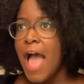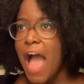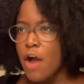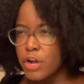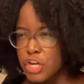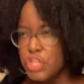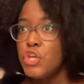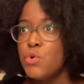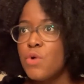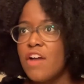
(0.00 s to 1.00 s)
how could
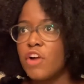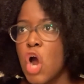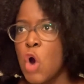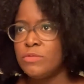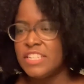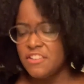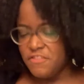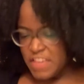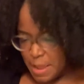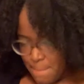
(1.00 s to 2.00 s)
you ever hope to
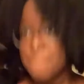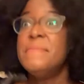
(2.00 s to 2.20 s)
defeat